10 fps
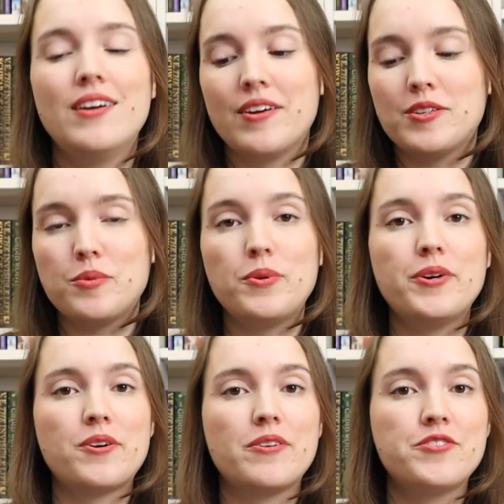Okay, so blue
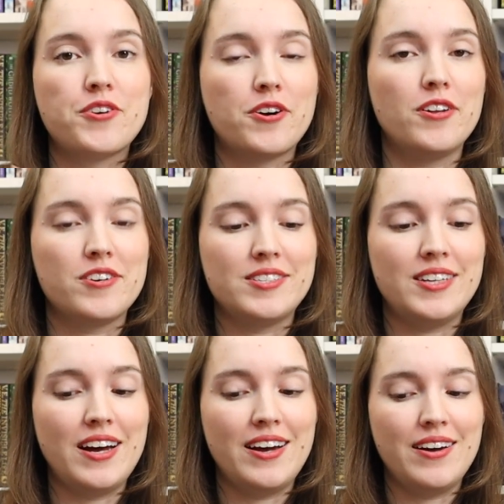and orange are colors
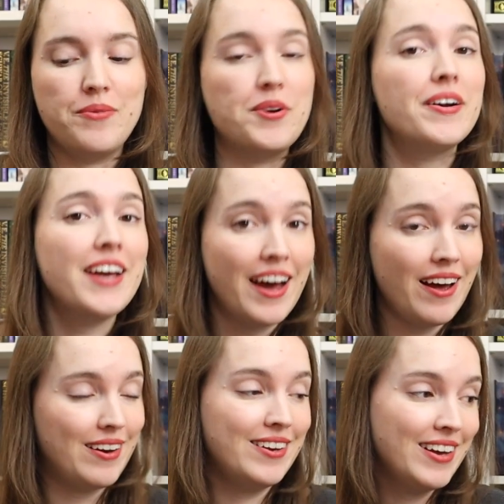that we already
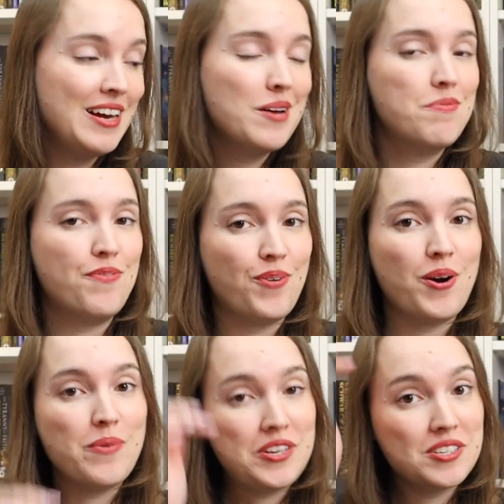had
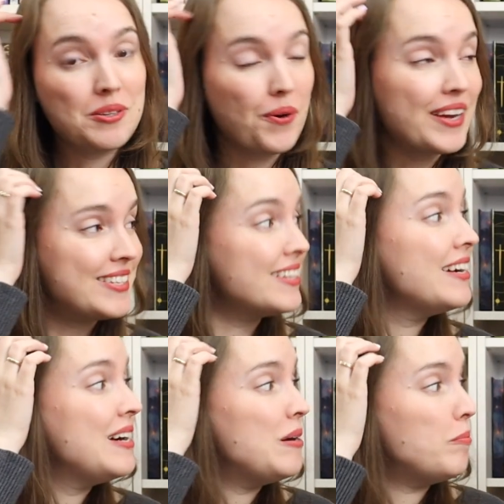before, which is crazy.
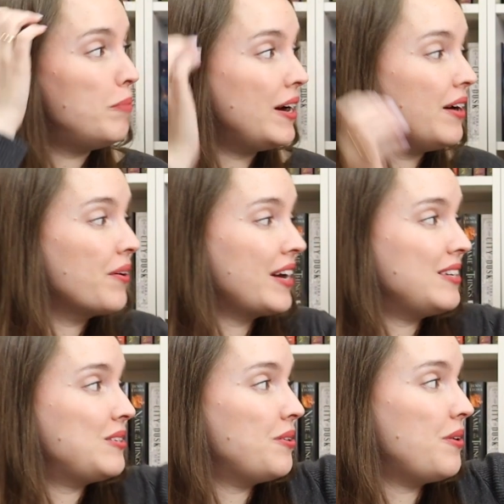But okay,
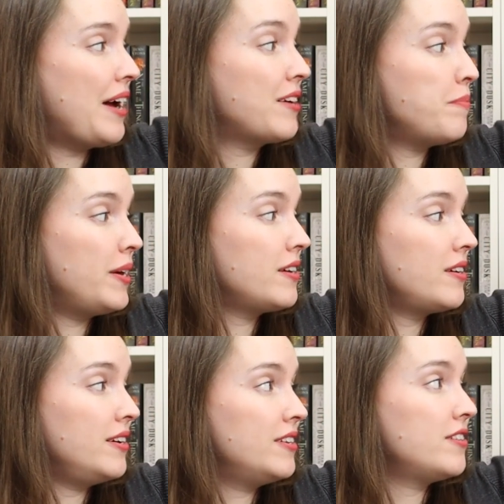so I could pick
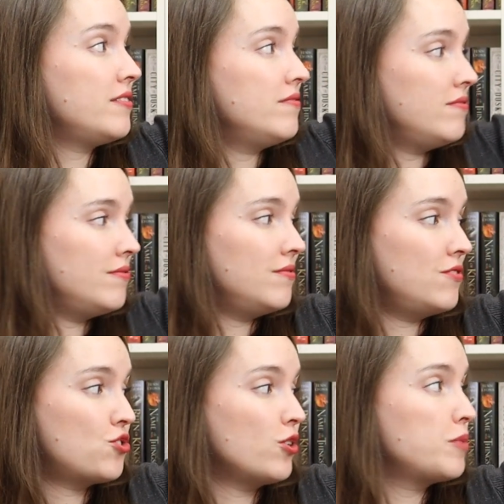either
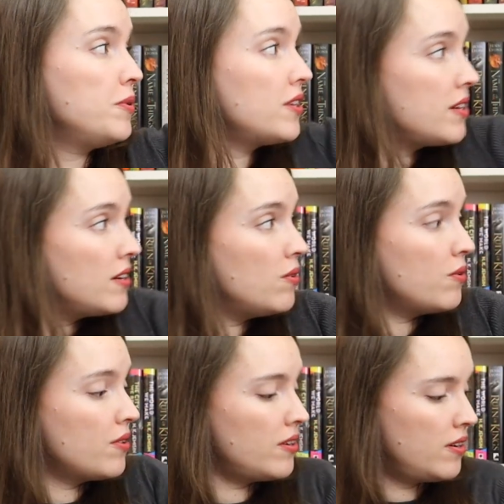short book
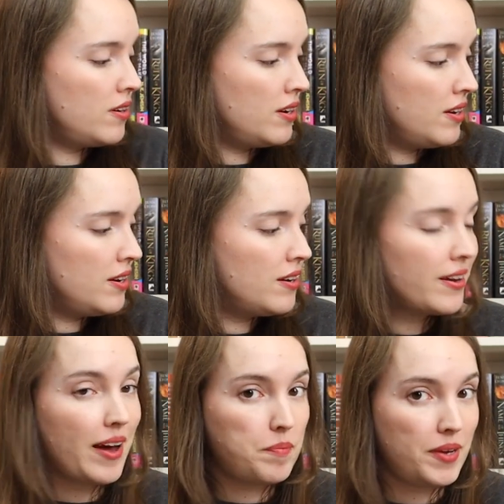or
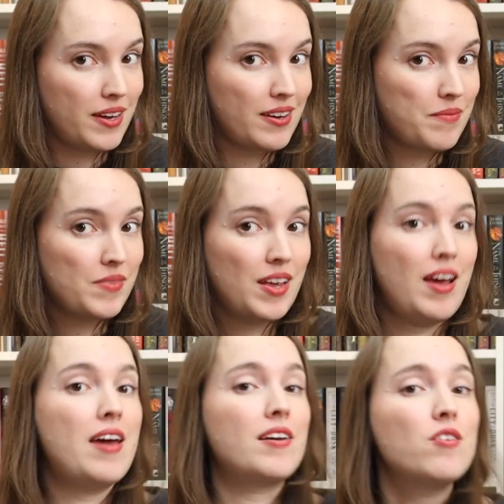cat pick.
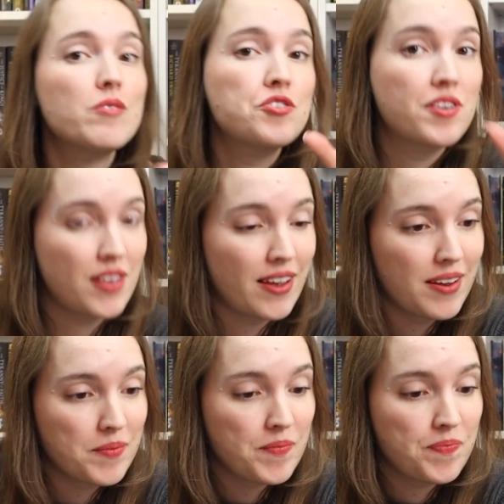And I know what you're
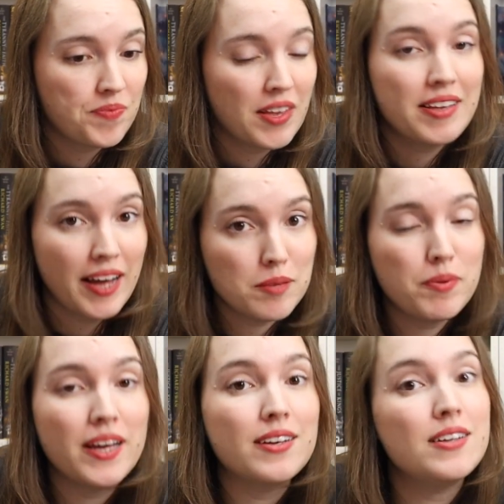thinking. Cat
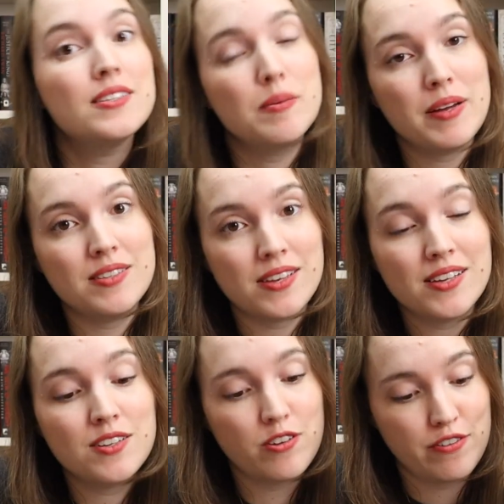pick is amazing.
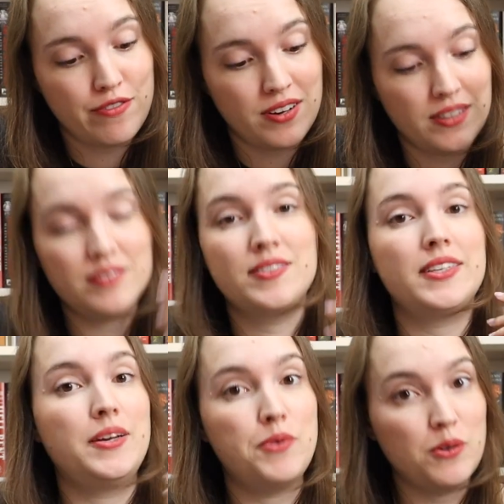It's a lot of fun
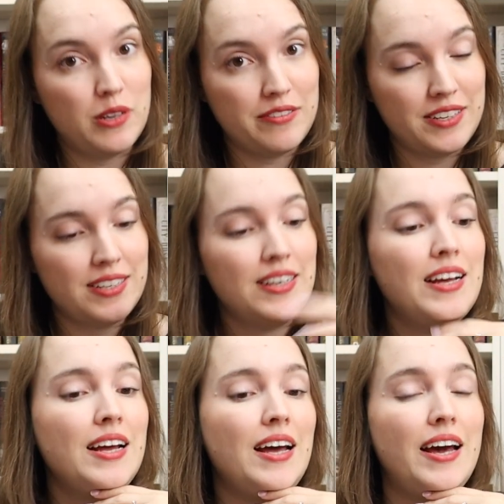and we all love it.
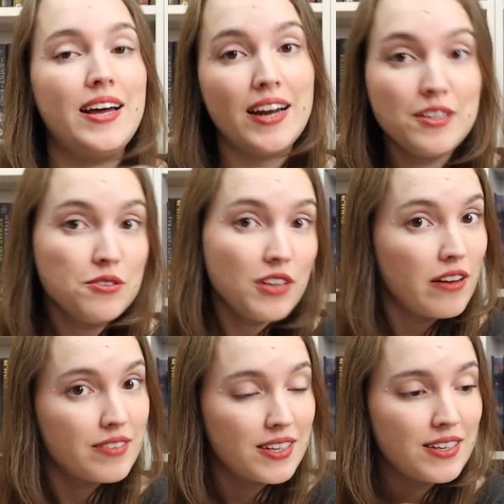And I do
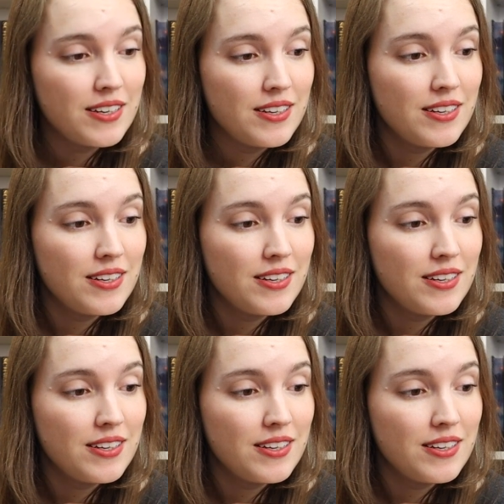love it.